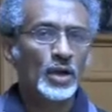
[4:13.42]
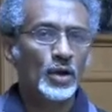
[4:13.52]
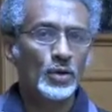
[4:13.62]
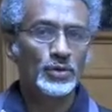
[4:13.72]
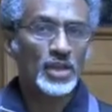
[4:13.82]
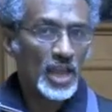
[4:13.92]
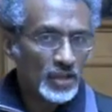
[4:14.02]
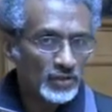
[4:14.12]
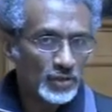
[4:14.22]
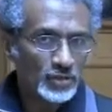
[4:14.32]
or the
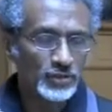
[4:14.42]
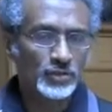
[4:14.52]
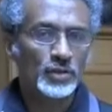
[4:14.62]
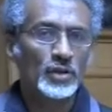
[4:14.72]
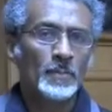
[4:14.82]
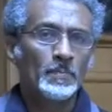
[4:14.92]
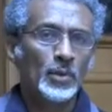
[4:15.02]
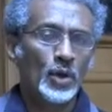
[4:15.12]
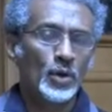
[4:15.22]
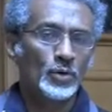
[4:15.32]
angels,
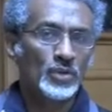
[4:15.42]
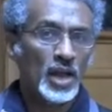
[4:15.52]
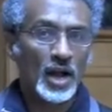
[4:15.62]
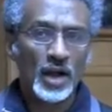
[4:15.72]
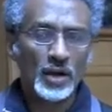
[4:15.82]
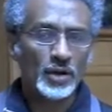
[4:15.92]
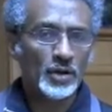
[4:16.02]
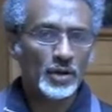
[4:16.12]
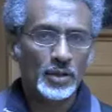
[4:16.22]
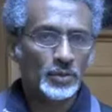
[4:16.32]
or they
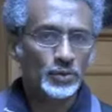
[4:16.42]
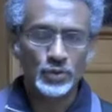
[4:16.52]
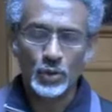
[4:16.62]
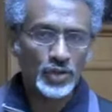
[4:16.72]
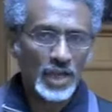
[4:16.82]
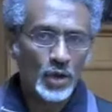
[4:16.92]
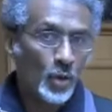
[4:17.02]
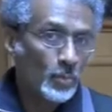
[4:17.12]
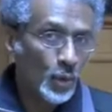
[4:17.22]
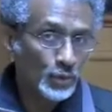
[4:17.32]
are totally
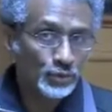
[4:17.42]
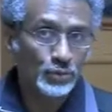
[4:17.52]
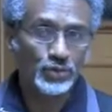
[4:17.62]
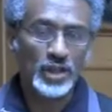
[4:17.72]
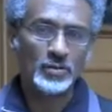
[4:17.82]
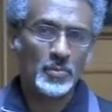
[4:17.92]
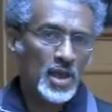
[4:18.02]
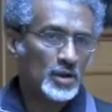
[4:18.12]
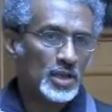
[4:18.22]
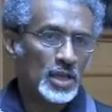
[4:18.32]
opposed to Saint
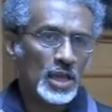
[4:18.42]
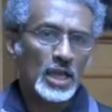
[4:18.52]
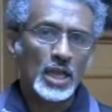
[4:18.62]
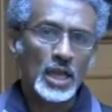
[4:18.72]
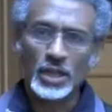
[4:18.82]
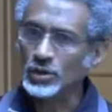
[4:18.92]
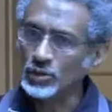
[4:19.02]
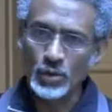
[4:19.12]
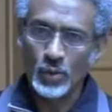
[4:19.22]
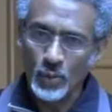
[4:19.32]
Mary, and
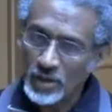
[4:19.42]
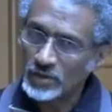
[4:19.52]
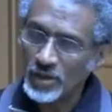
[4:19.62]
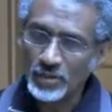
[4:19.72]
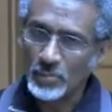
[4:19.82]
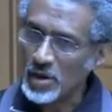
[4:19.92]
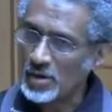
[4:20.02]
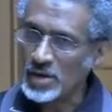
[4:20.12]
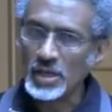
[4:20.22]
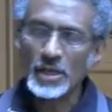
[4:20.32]
you don't want Saint
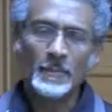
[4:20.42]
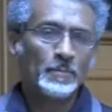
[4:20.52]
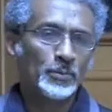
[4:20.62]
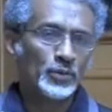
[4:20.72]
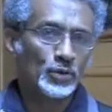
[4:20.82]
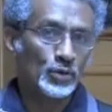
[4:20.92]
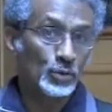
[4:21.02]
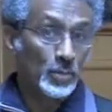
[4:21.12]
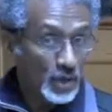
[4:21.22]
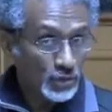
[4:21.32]
Mary
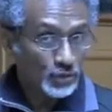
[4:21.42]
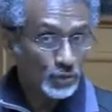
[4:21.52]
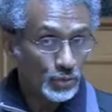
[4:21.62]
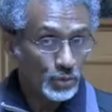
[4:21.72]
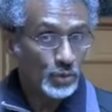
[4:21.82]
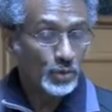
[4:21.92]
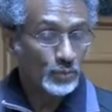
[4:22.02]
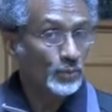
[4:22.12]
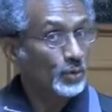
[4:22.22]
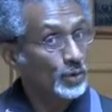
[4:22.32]
to punish you
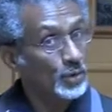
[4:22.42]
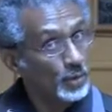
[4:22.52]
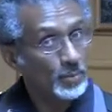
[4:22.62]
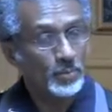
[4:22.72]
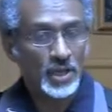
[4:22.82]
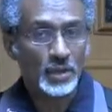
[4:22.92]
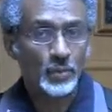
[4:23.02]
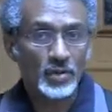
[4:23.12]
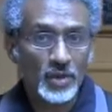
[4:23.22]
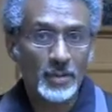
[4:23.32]
for being
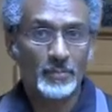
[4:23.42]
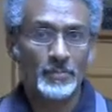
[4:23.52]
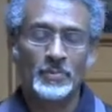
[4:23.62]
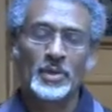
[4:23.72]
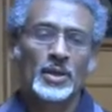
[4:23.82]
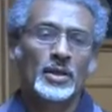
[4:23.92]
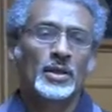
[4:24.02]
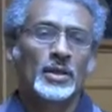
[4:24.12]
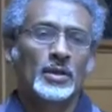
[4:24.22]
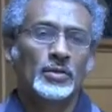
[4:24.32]
with them.
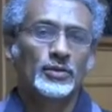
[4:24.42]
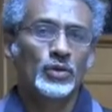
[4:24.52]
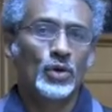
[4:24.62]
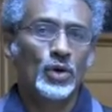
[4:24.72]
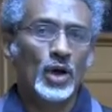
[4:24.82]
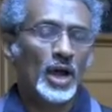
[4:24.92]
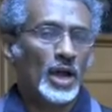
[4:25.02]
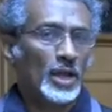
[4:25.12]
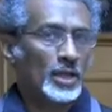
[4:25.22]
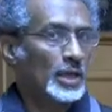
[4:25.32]
So
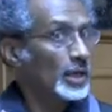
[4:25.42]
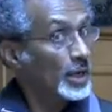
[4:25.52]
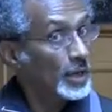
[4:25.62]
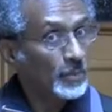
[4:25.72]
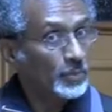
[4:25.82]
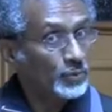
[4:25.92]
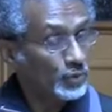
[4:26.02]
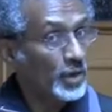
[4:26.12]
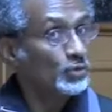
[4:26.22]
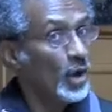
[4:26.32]
I
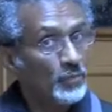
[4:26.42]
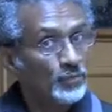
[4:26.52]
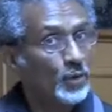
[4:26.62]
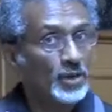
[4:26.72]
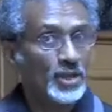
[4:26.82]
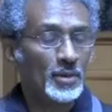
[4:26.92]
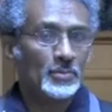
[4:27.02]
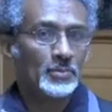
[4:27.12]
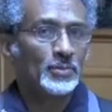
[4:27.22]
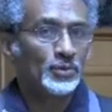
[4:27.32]
tried to avoid
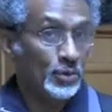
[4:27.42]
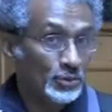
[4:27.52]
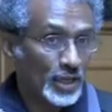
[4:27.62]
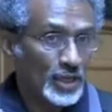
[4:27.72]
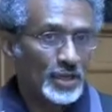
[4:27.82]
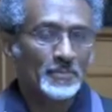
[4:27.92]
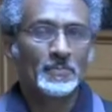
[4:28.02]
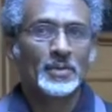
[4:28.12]
them totally.